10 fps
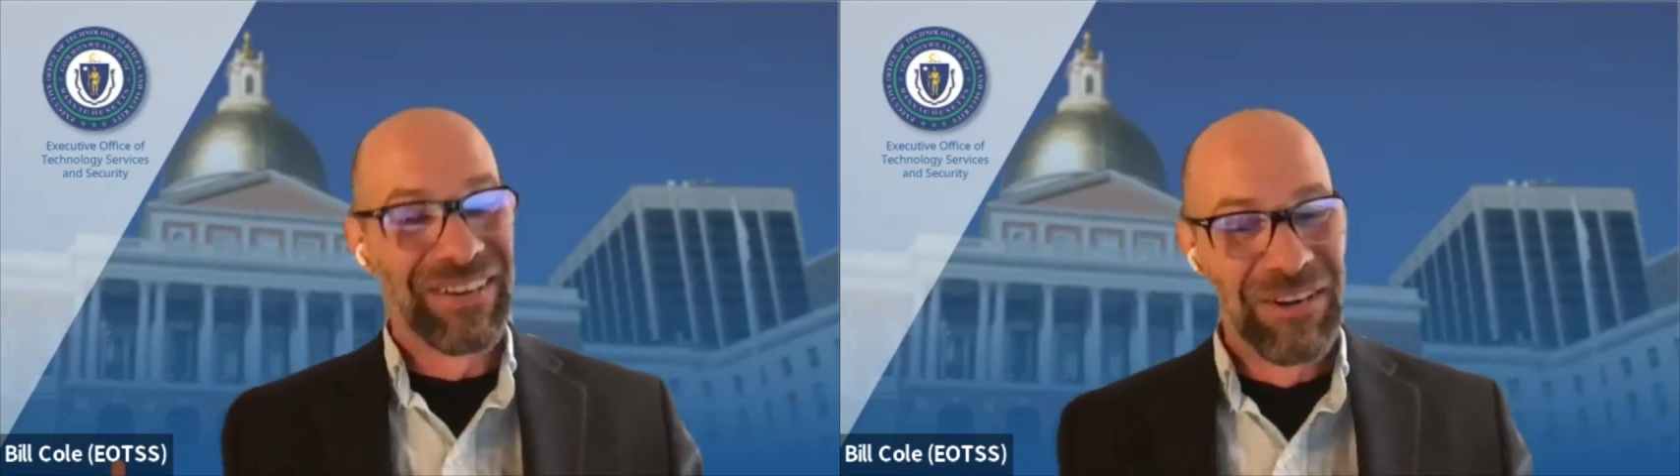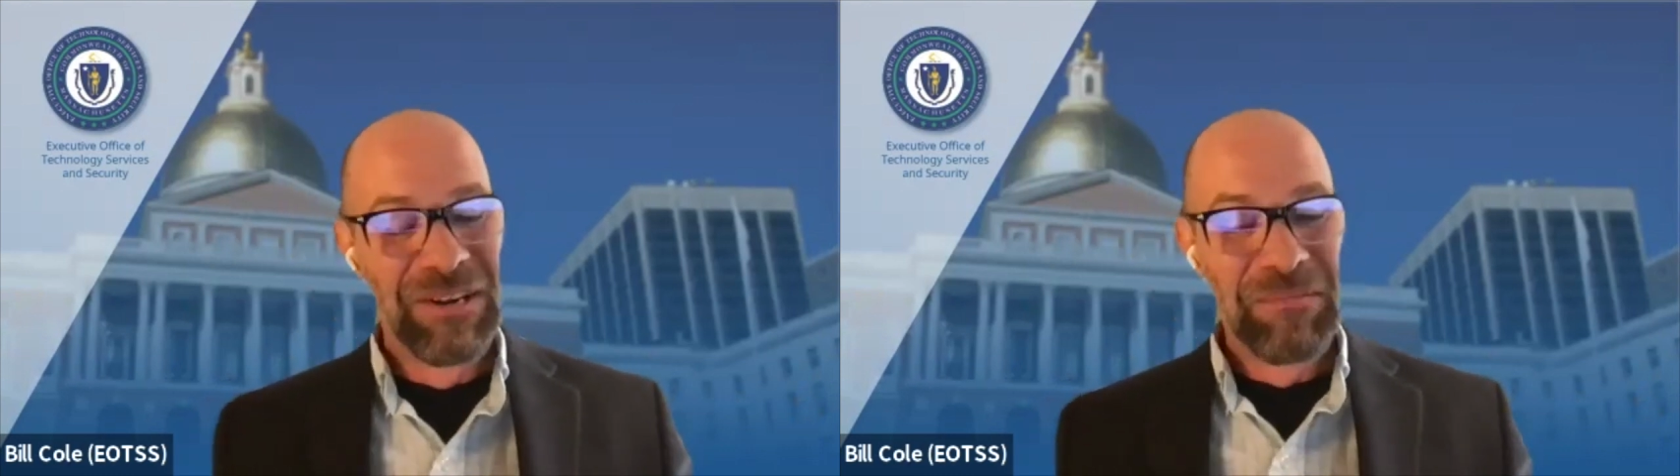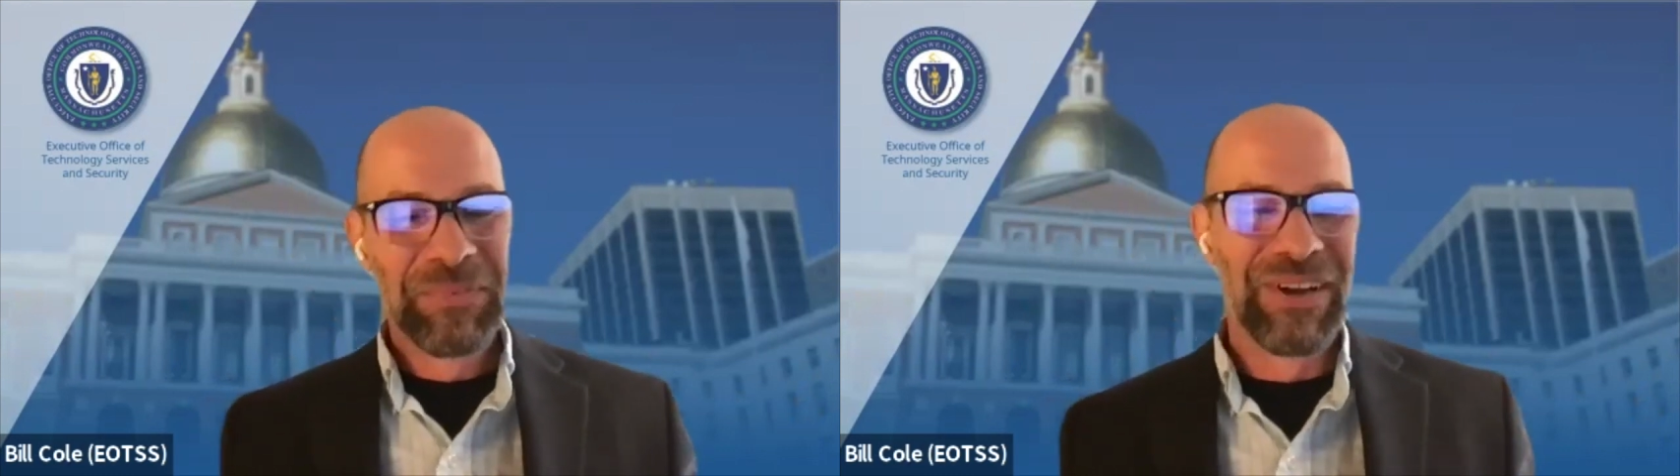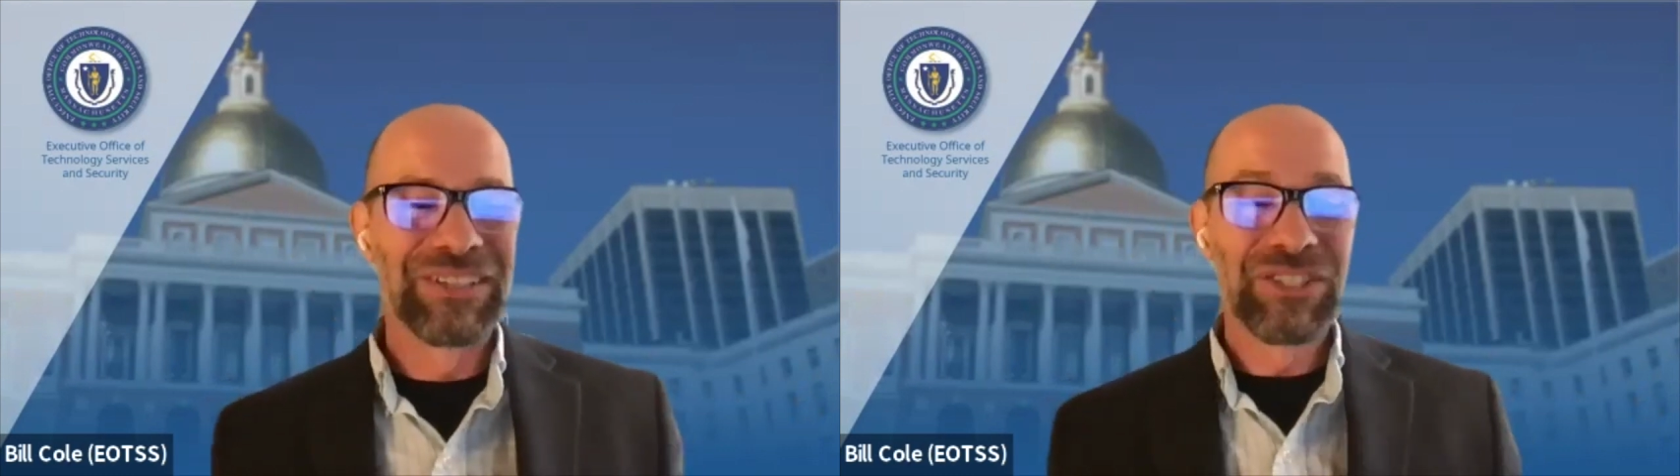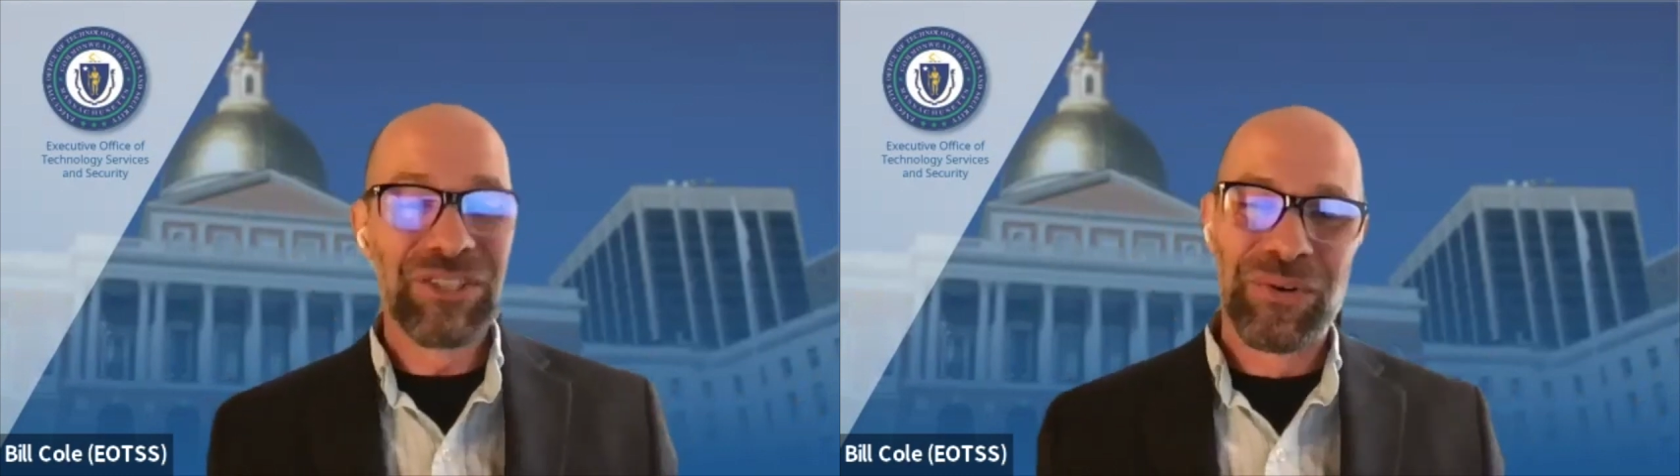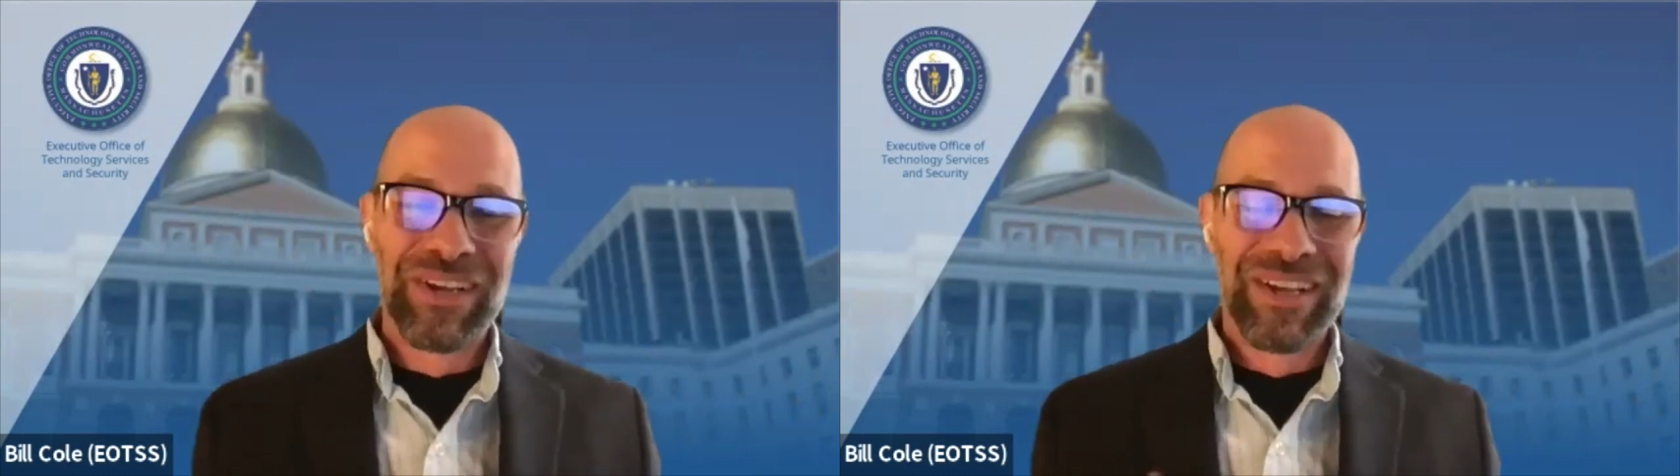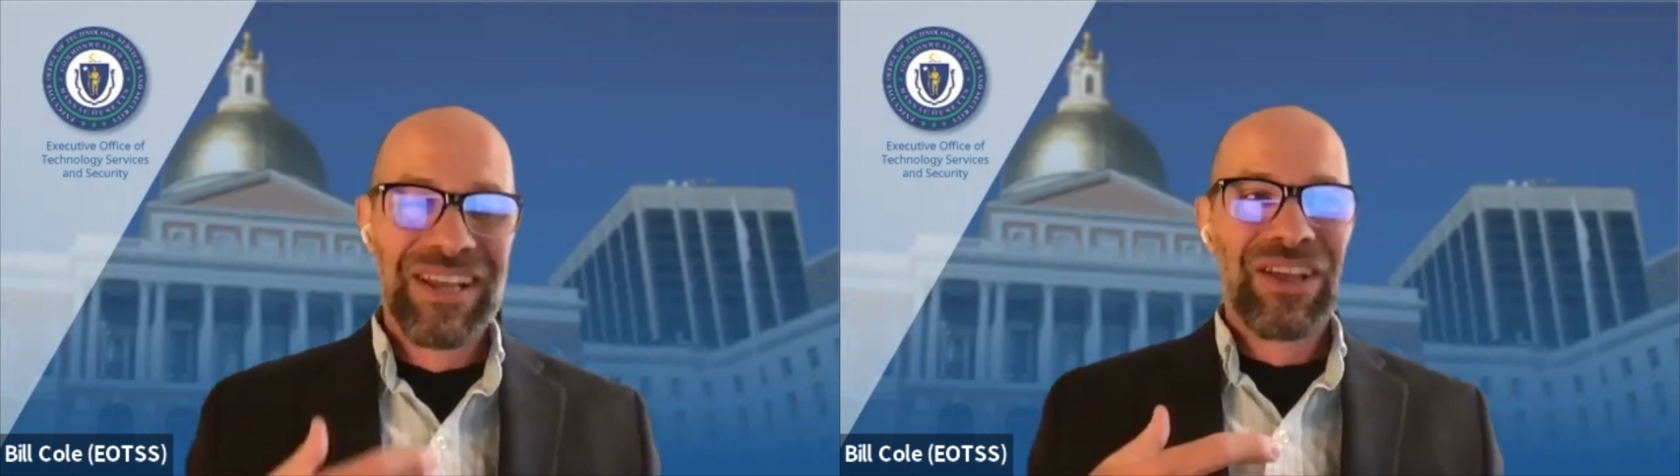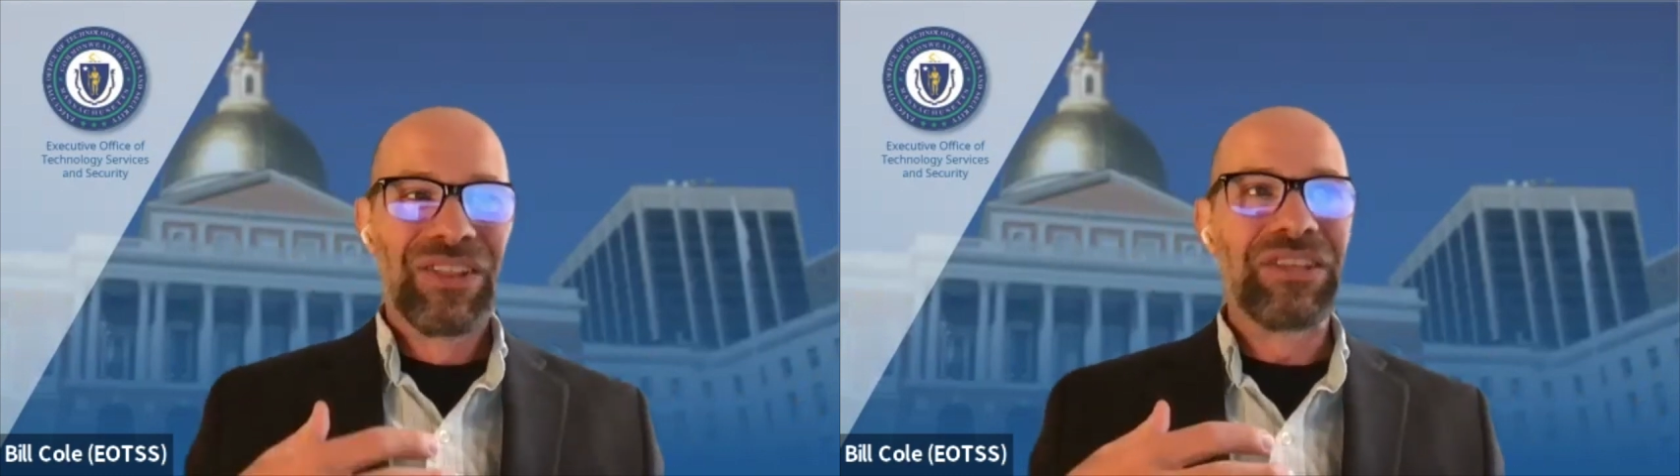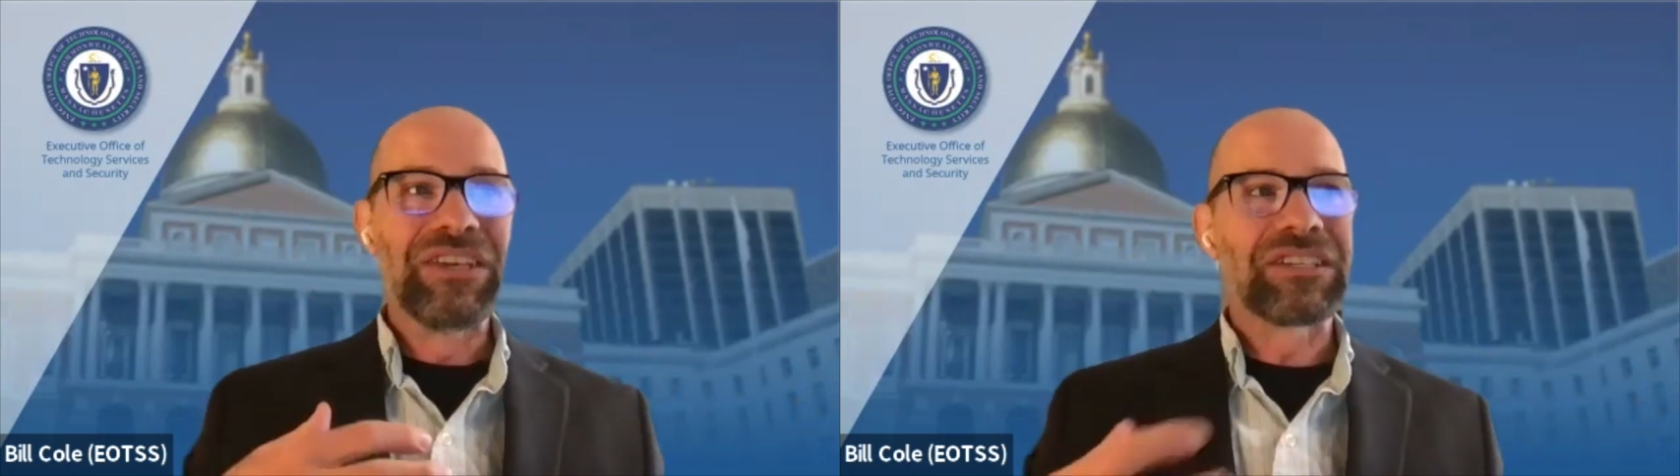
And so the